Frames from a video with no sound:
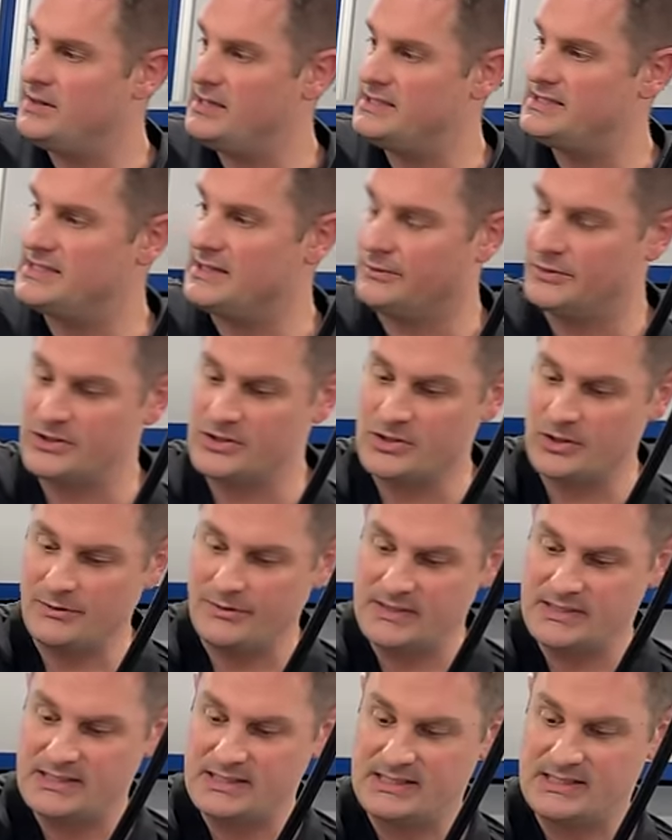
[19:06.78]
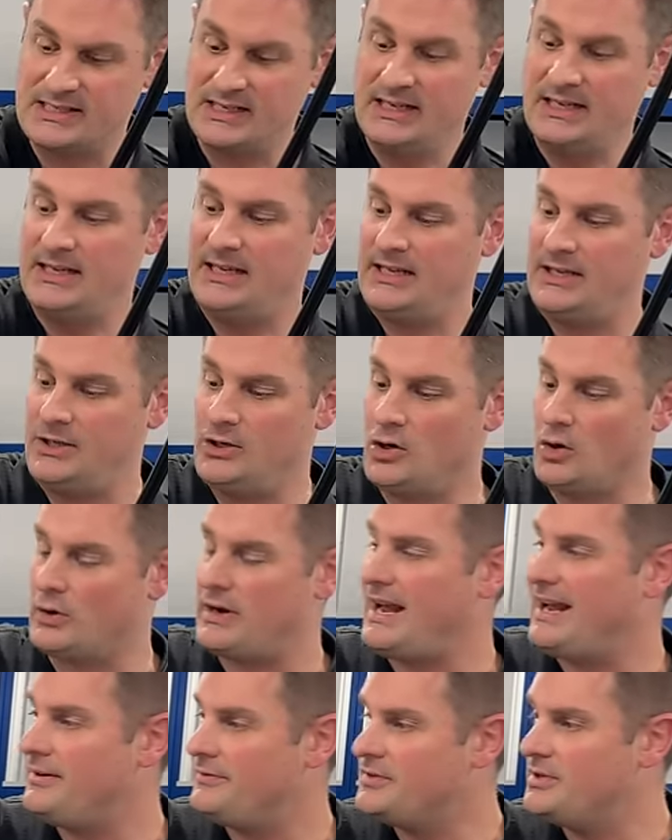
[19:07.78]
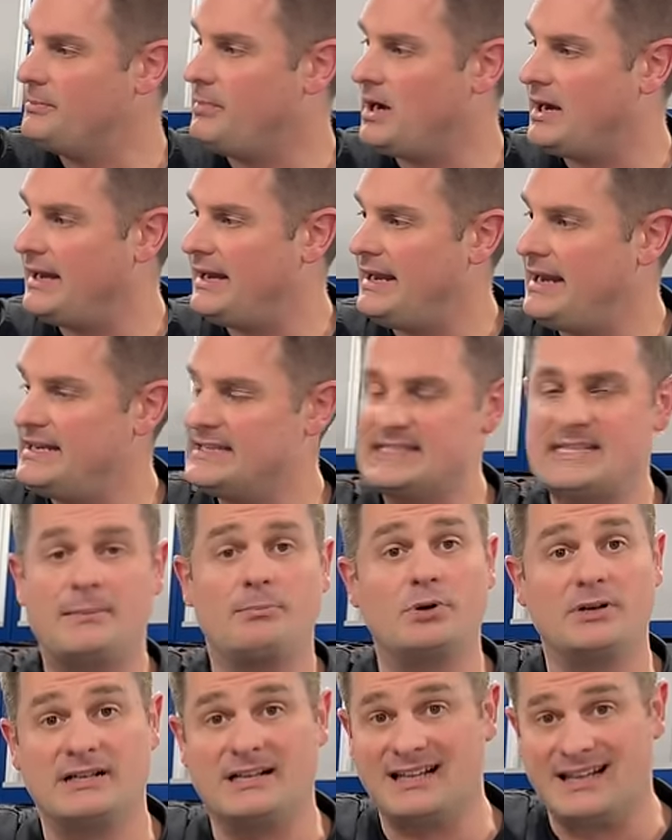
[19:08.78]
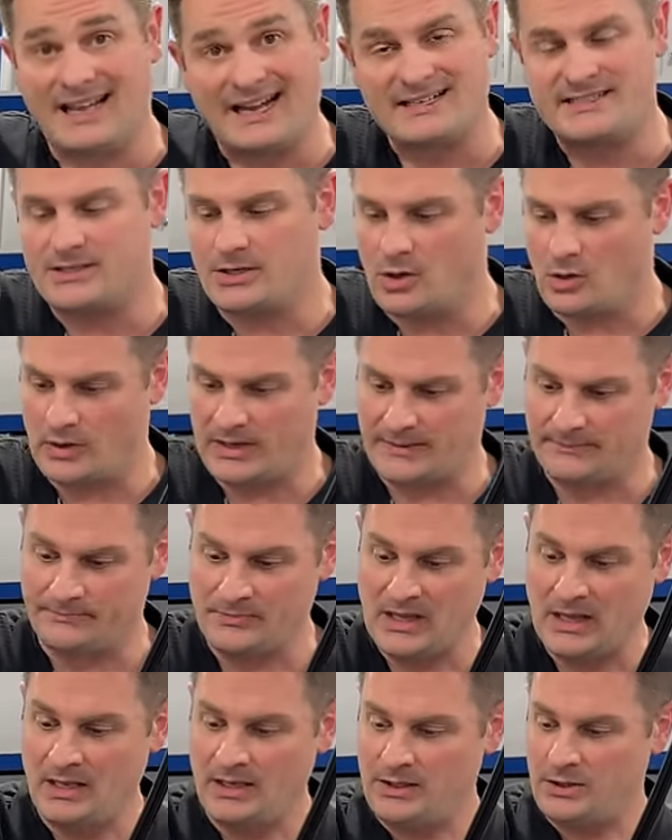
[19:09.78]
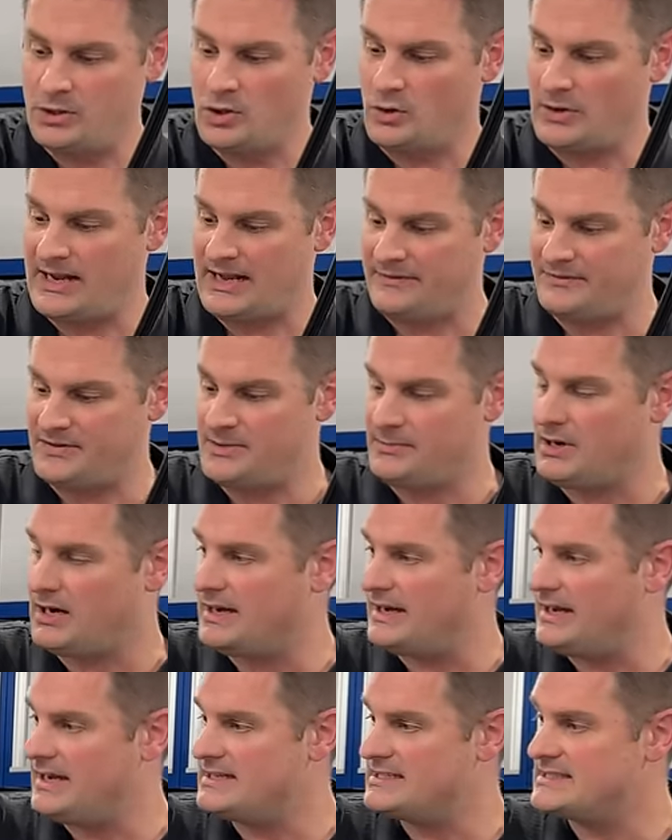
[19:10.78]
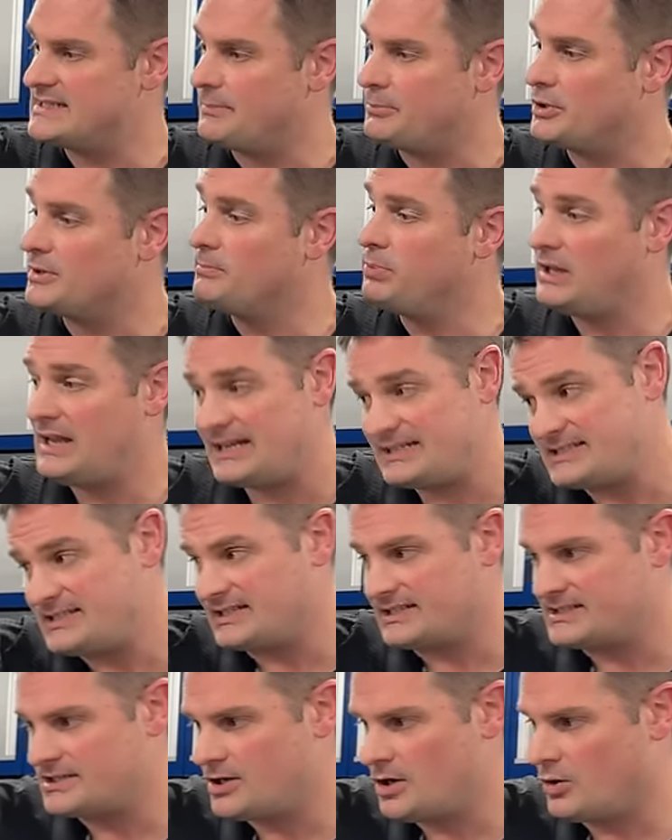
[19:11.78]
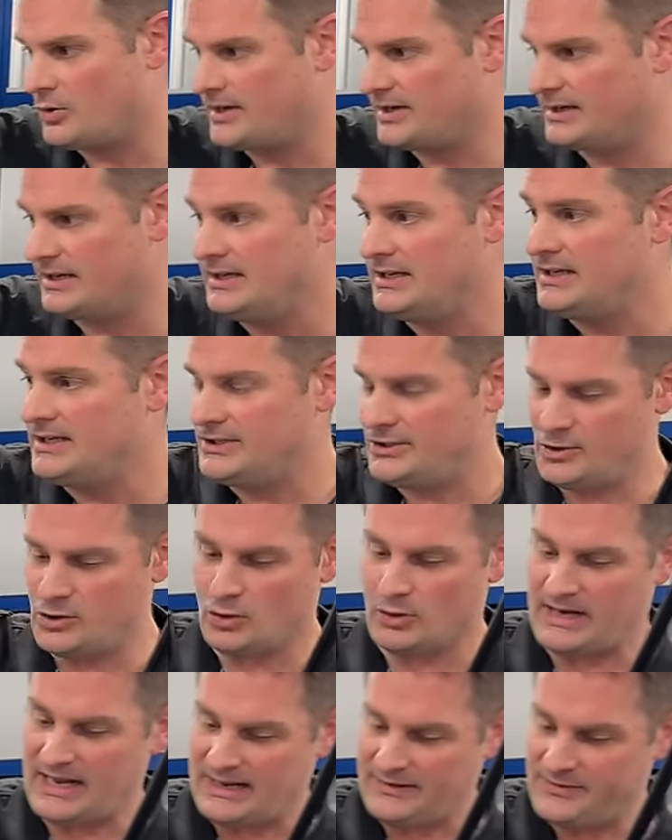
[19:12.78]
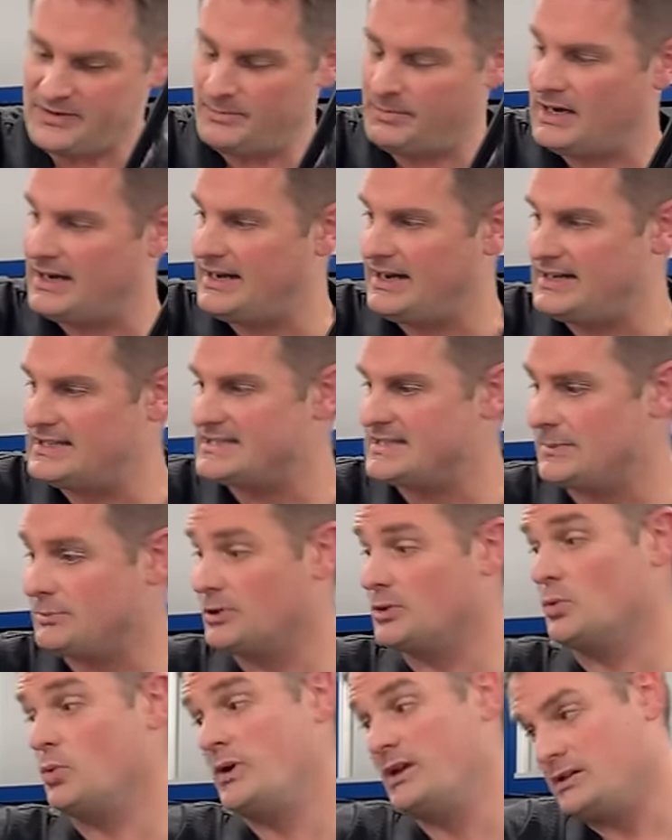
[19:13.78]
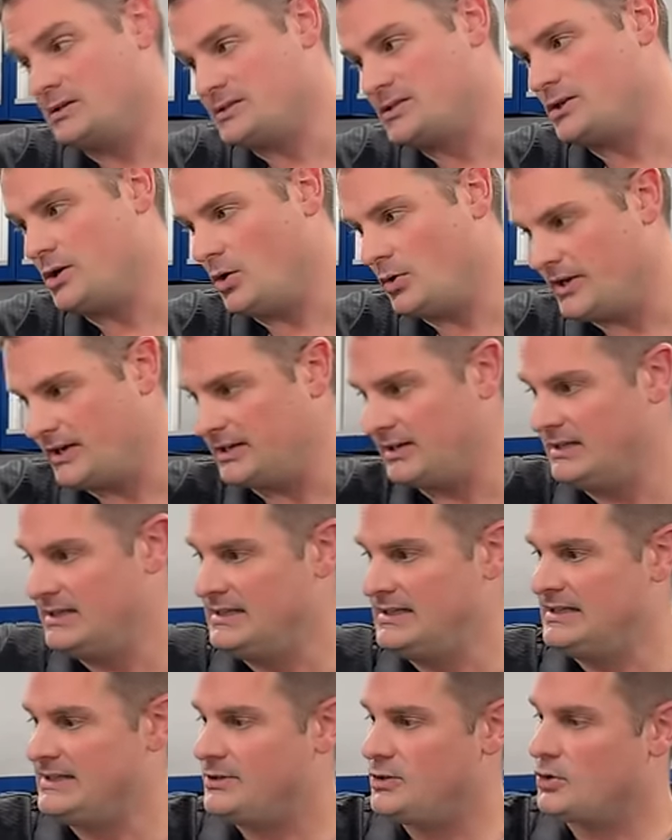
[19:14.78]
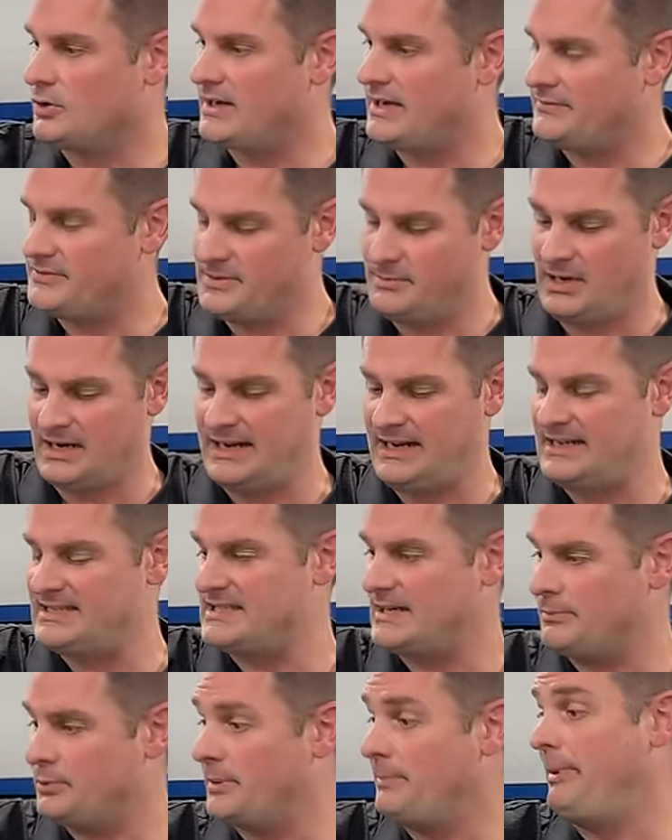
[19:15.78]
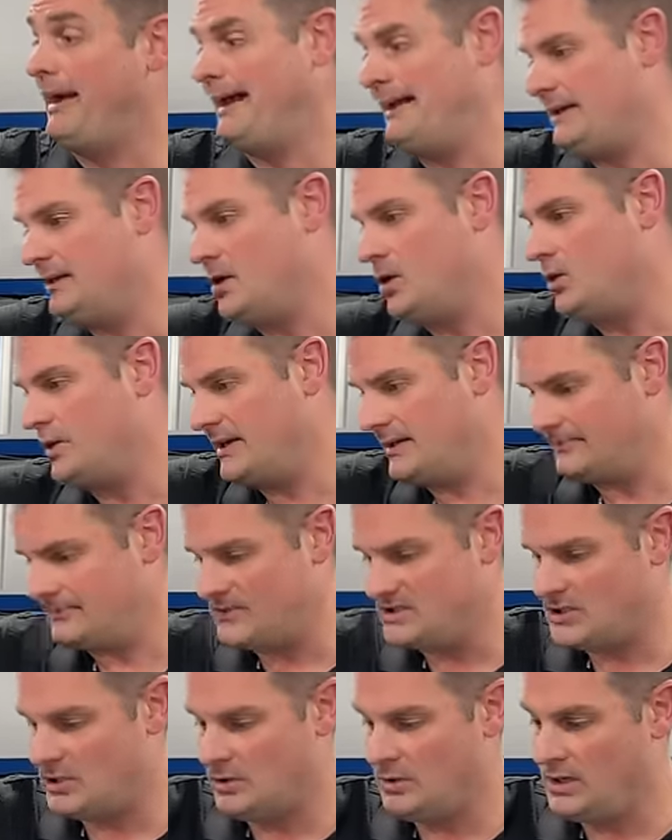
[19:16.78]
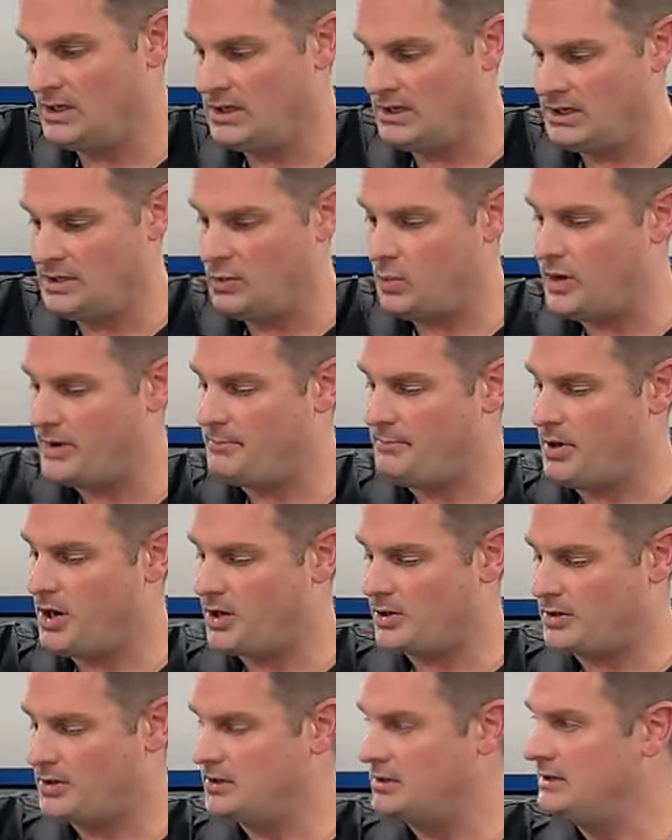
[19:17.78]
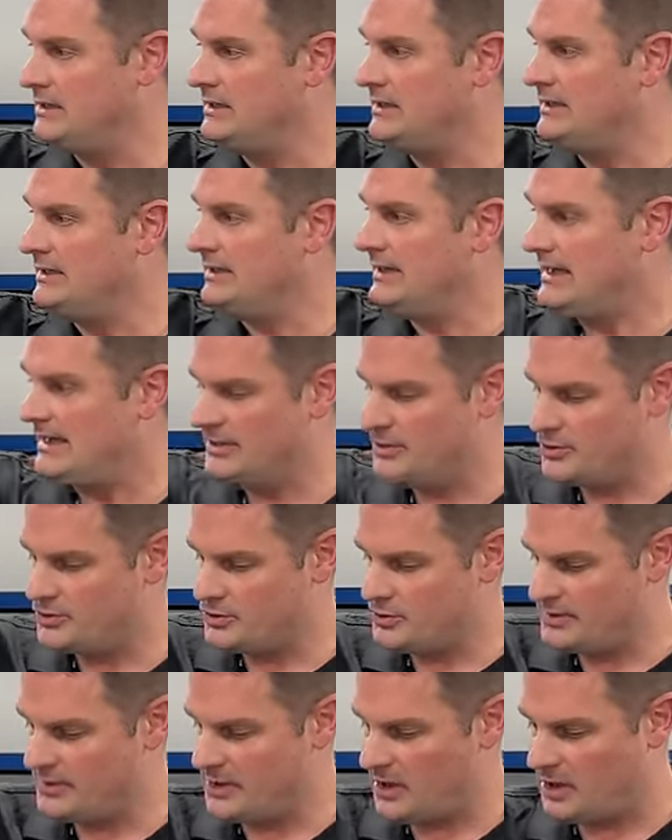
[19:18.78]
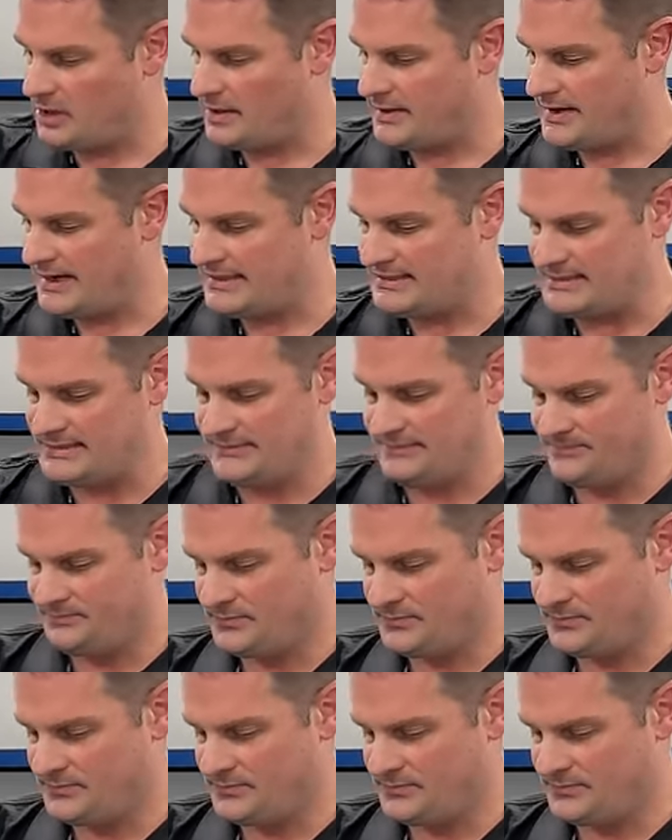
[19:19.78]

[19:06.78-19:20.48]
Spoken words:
these different surfaces. You don't have to buy a separate glass coating. You don't have to buy a separate plastics coating. You don't have to buy a separate wheels coating. You don't have to buy a separate paint coating. So one bottle and you're doing all of that.